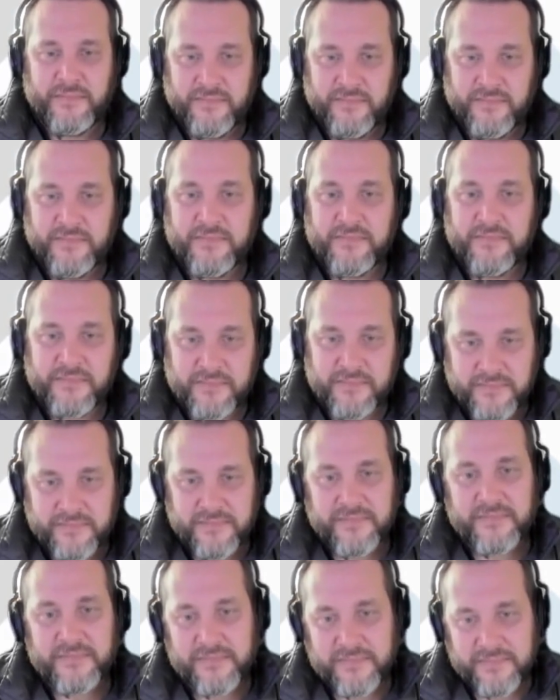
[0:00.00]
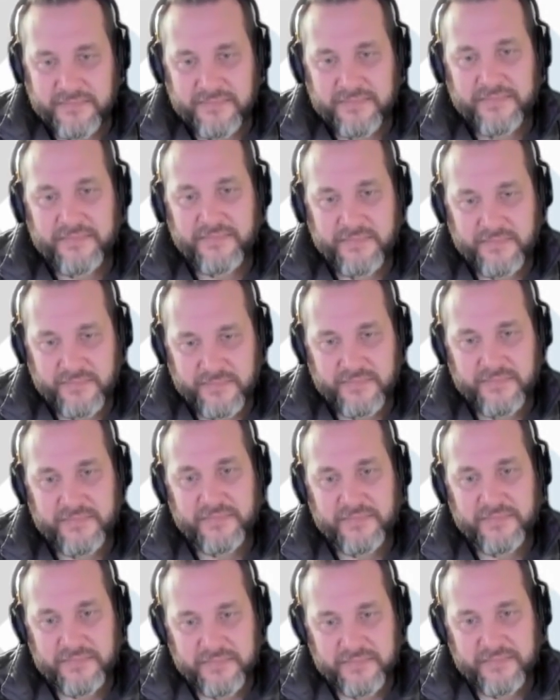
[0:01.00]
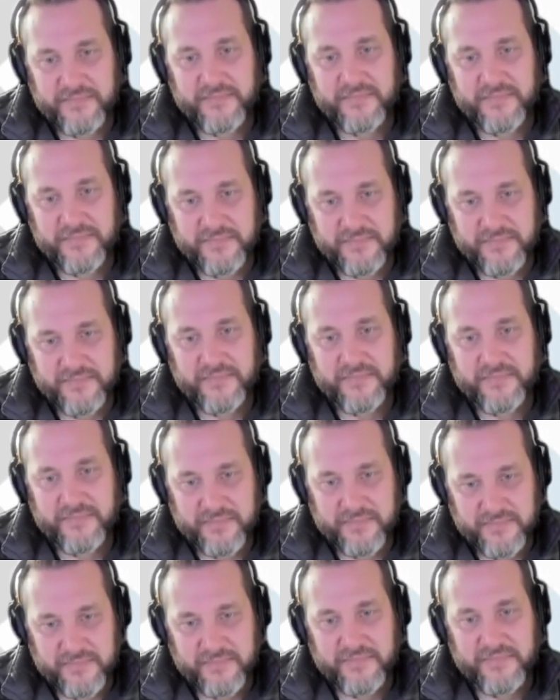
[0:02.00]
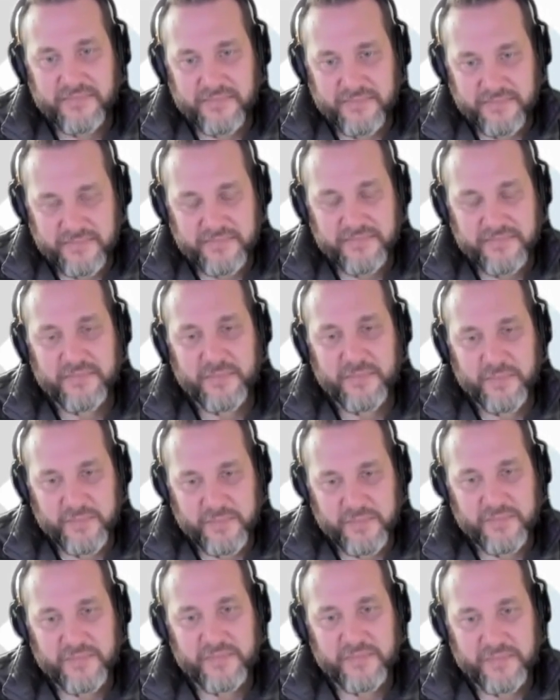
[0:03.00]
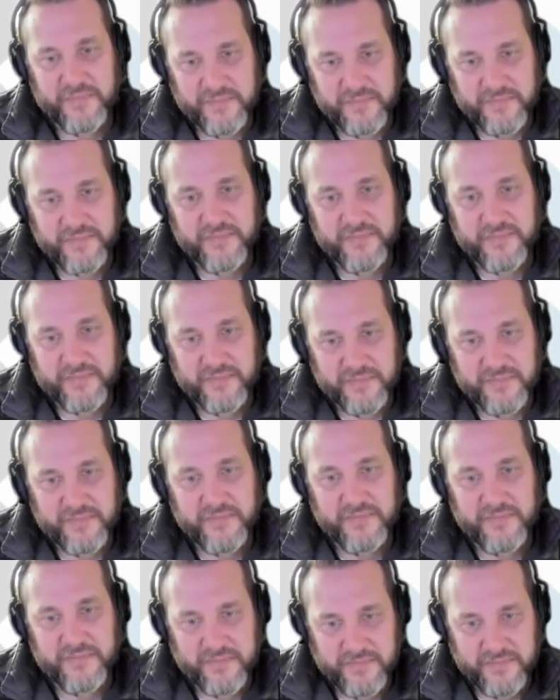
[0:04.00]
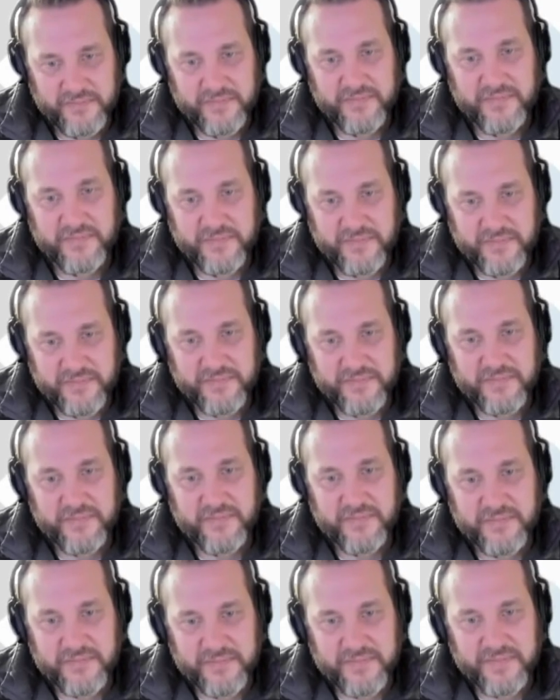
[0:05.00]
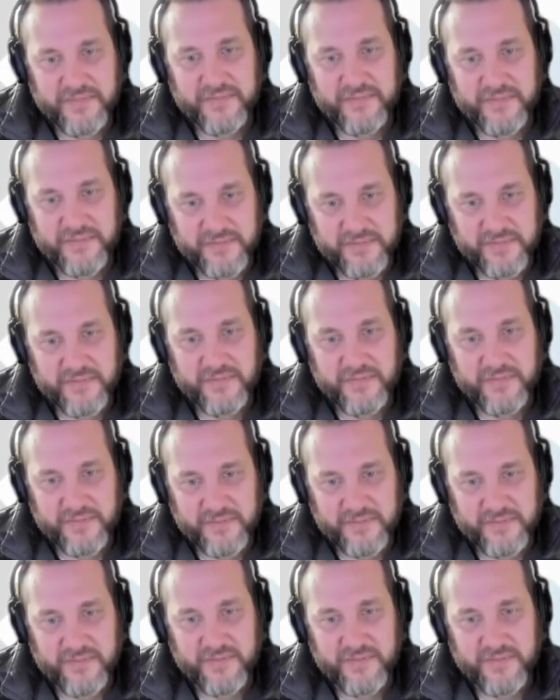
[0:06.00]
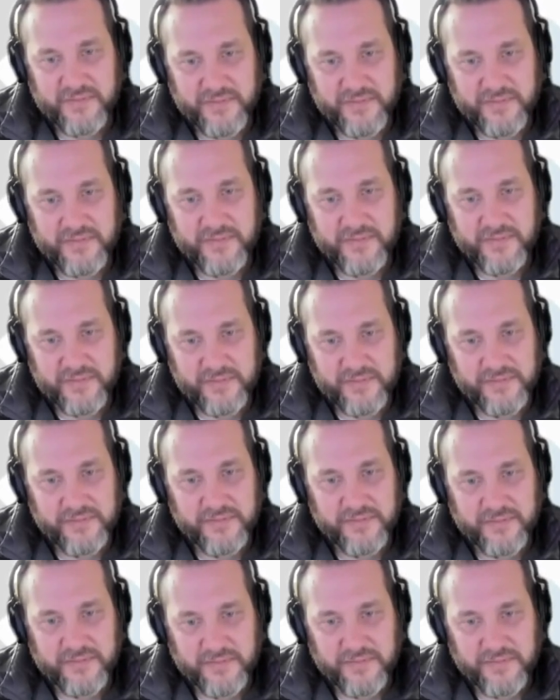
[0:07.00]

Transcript: This person isn't speaking.